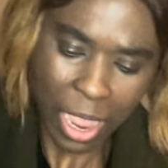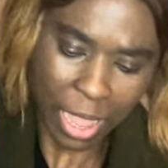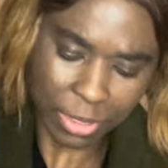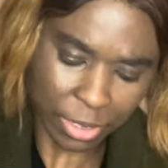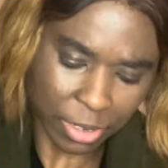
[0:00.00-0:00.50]

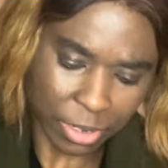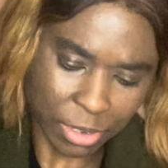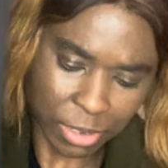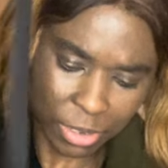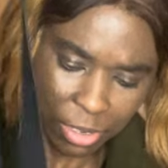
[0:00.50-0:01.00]
at
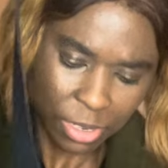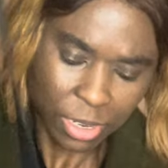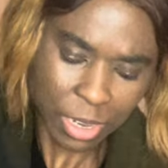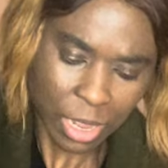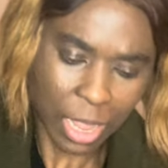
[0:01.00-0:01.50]
the
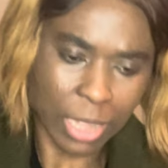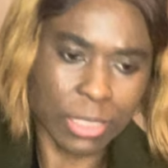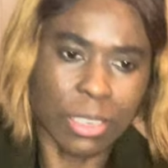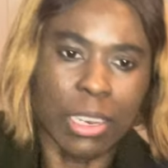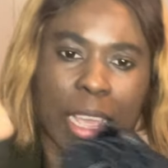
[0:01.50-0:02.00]

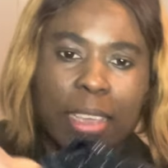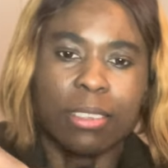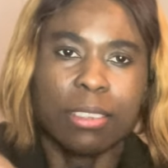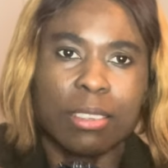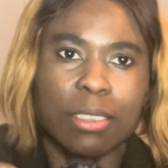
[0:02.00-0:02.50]

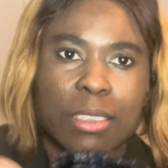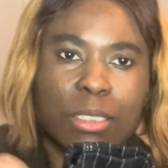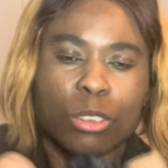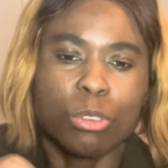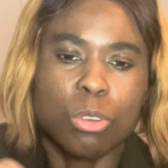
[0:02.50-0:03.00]
legs
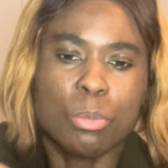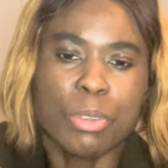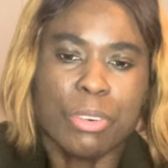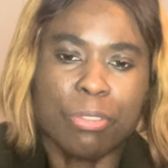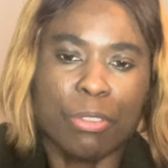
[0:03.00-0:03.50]
is so
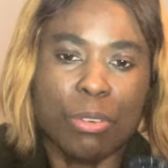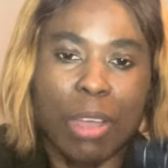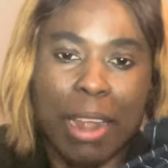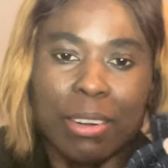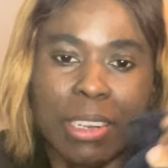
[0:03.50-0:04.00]

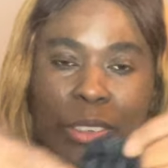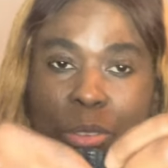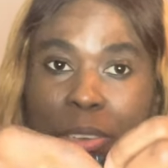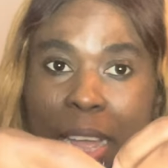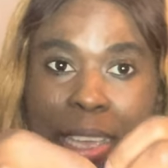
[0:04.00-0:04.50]
beautiful. I really
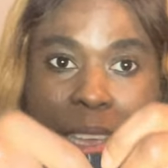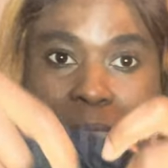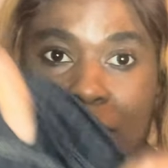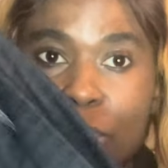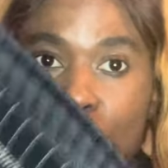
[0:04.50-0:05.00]
do like it. It's